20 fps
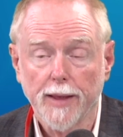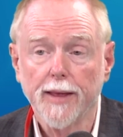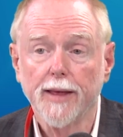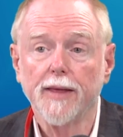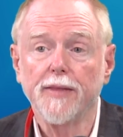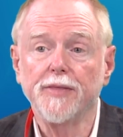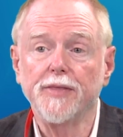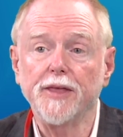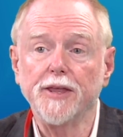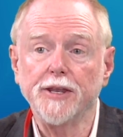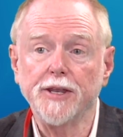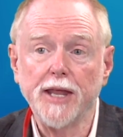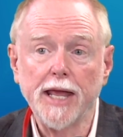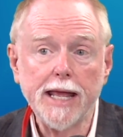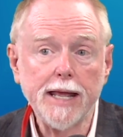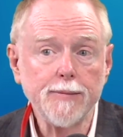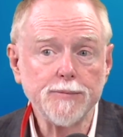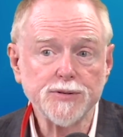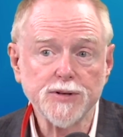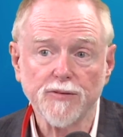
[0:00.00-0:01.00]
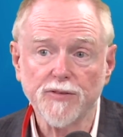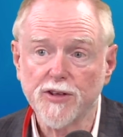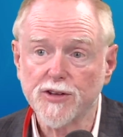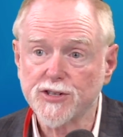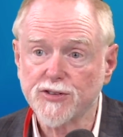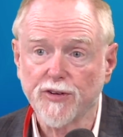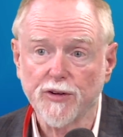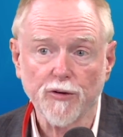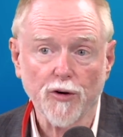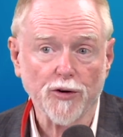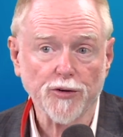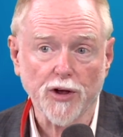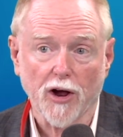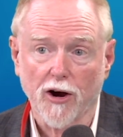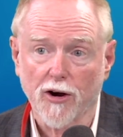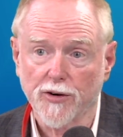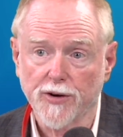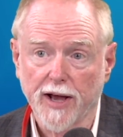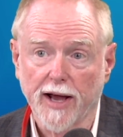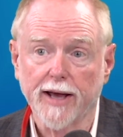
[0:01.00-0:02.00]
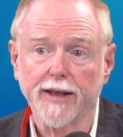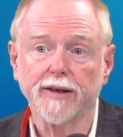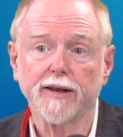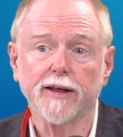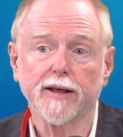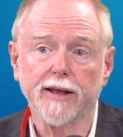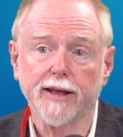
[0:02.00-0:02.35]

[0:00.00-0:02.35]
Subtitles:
the names of the Sfirot are not